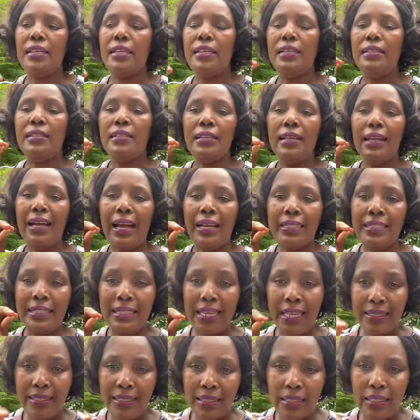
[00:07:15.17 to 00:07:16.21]
it
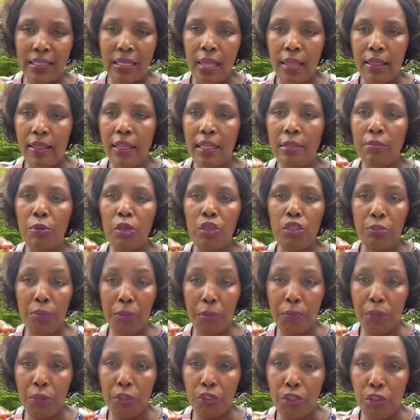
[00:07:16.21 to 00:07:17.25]
attests that most
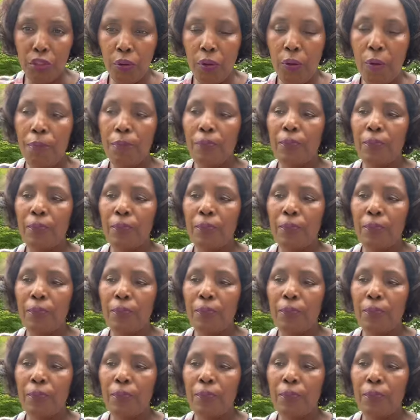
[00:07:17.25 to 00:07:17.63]
people do.